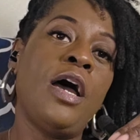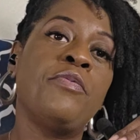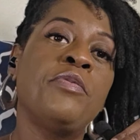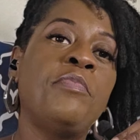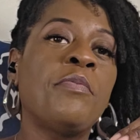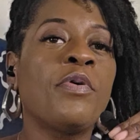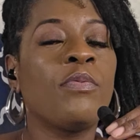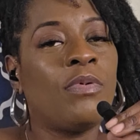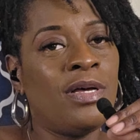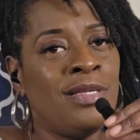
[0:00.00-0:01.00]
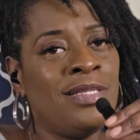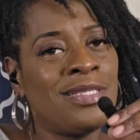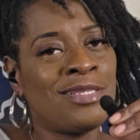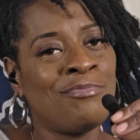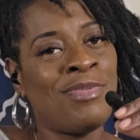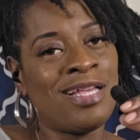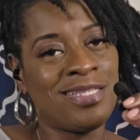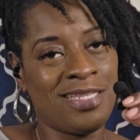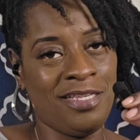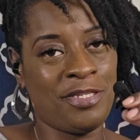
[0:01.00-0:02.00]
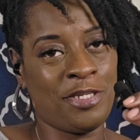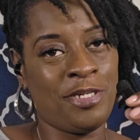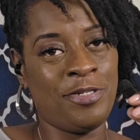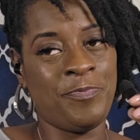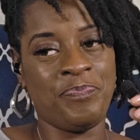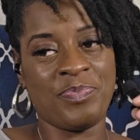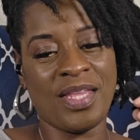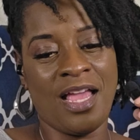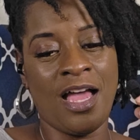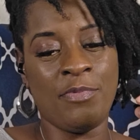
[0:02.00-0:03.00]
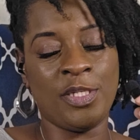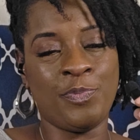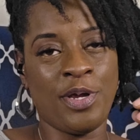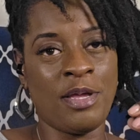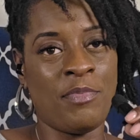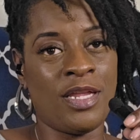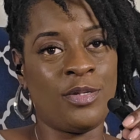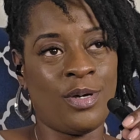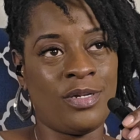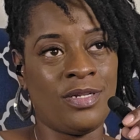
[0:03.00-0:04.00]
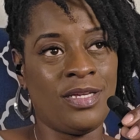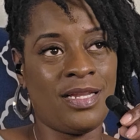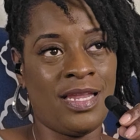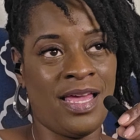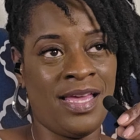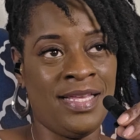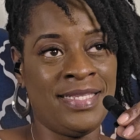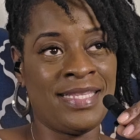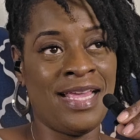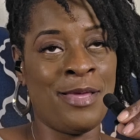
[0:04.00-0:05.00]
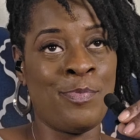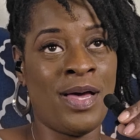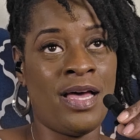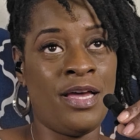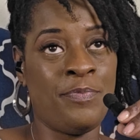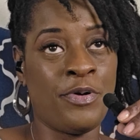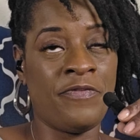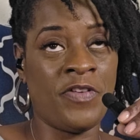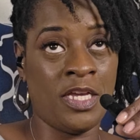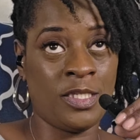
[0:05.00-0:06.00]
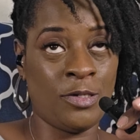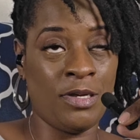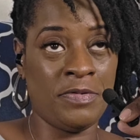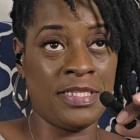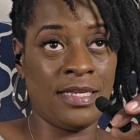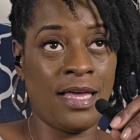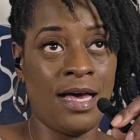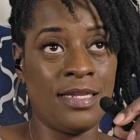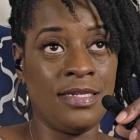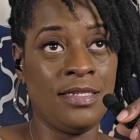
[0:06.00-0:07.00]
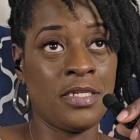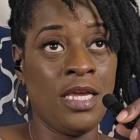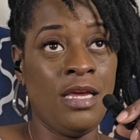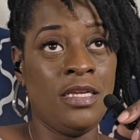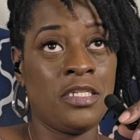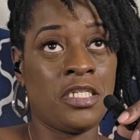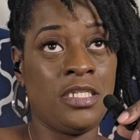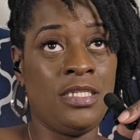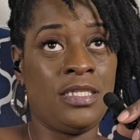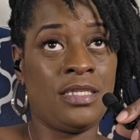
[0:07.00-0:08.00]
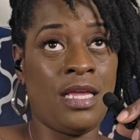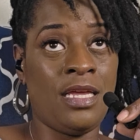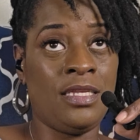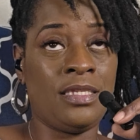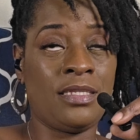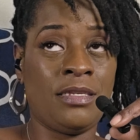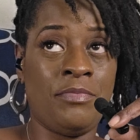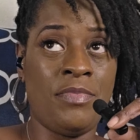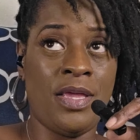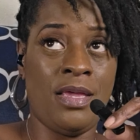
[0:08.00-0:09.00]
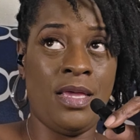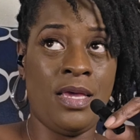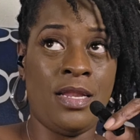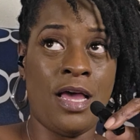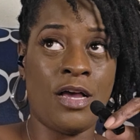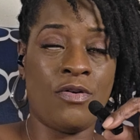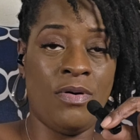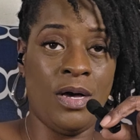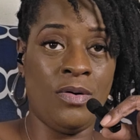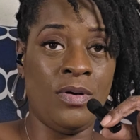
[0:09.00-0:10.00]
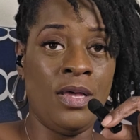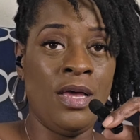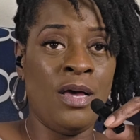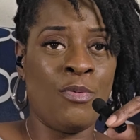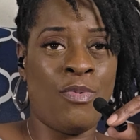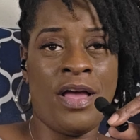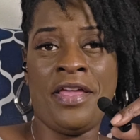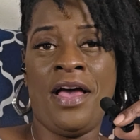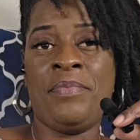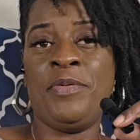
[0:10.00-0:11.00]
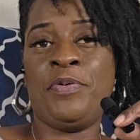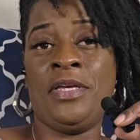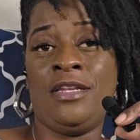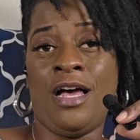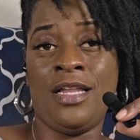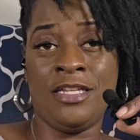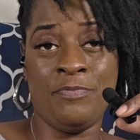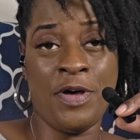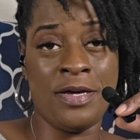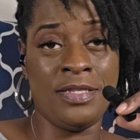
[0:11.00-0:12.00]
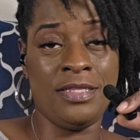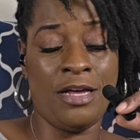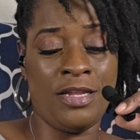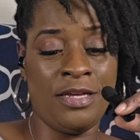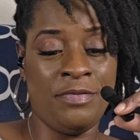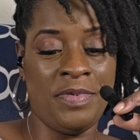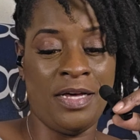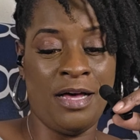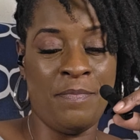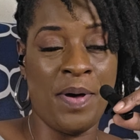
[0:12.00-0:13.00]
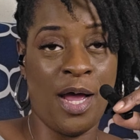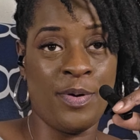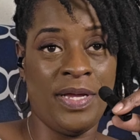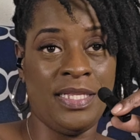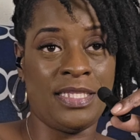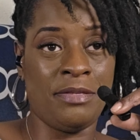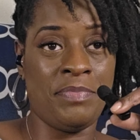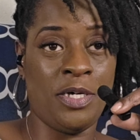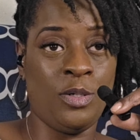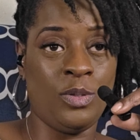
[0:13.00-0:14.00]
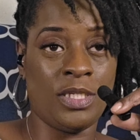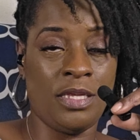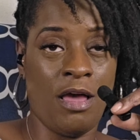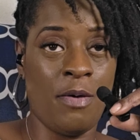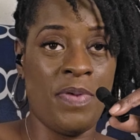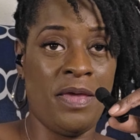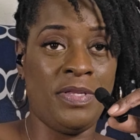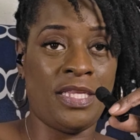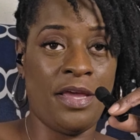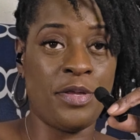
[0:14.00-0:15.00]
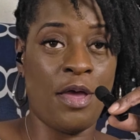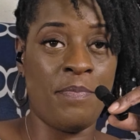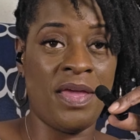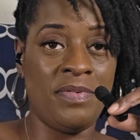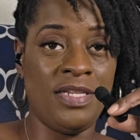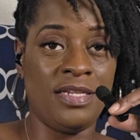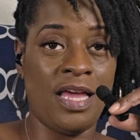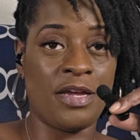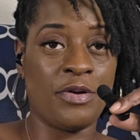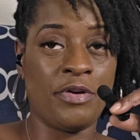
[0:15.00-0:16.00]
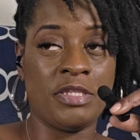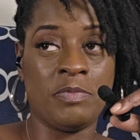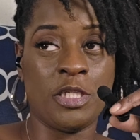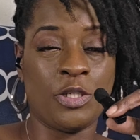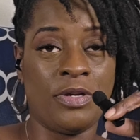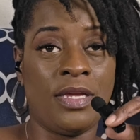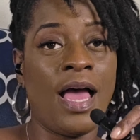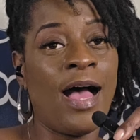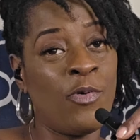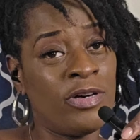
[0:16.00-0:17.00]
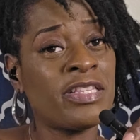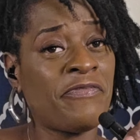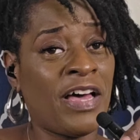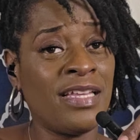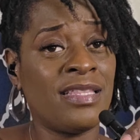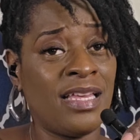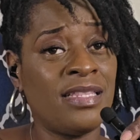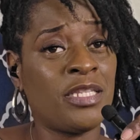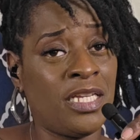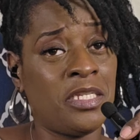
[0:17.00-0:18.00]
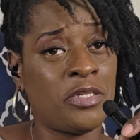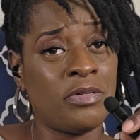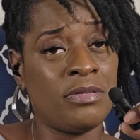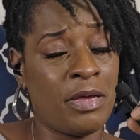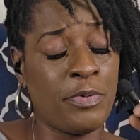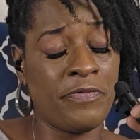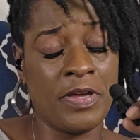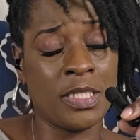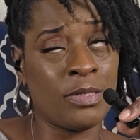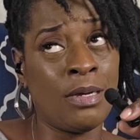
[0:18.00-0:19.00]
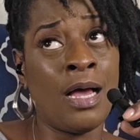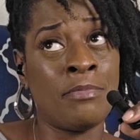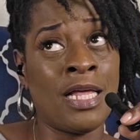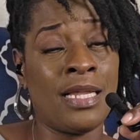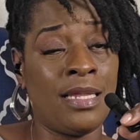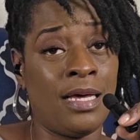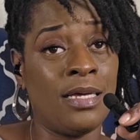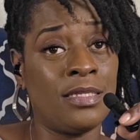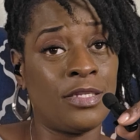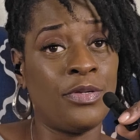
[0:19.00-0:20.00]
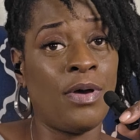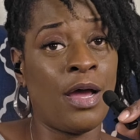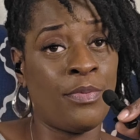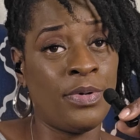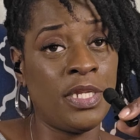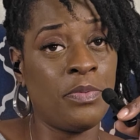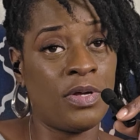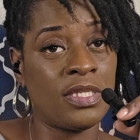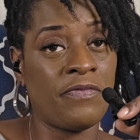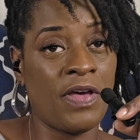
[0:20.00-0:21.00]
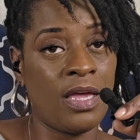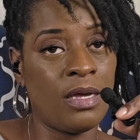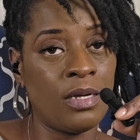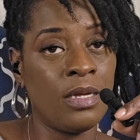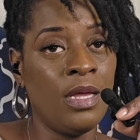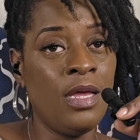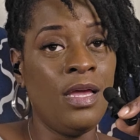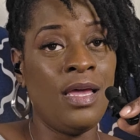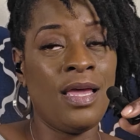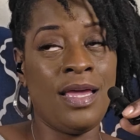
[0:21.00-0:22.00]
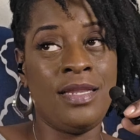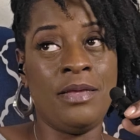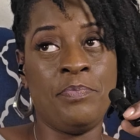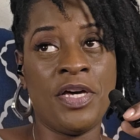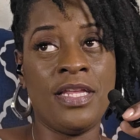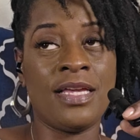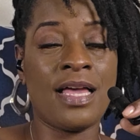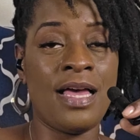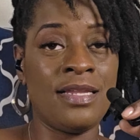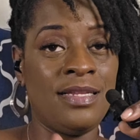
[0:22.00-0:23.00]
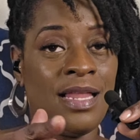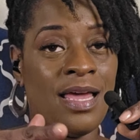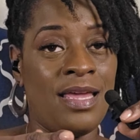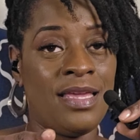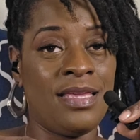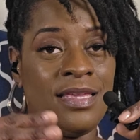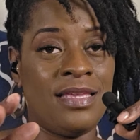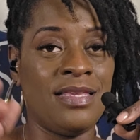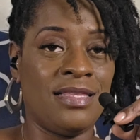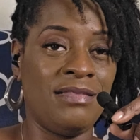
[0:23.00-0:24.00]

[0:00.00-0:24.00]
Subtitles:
I remember once my teacher, I was bringing my daughter to class, and my professor, I was in college, she says to me, and I quote, "Why y'all be putting all them barrettes and bows in y'all baby's hair? Y'all baby look like a Christmas tree." I want to fight that teacher, that professor. I'm not lying to you. I really want to fight her. But it kind of like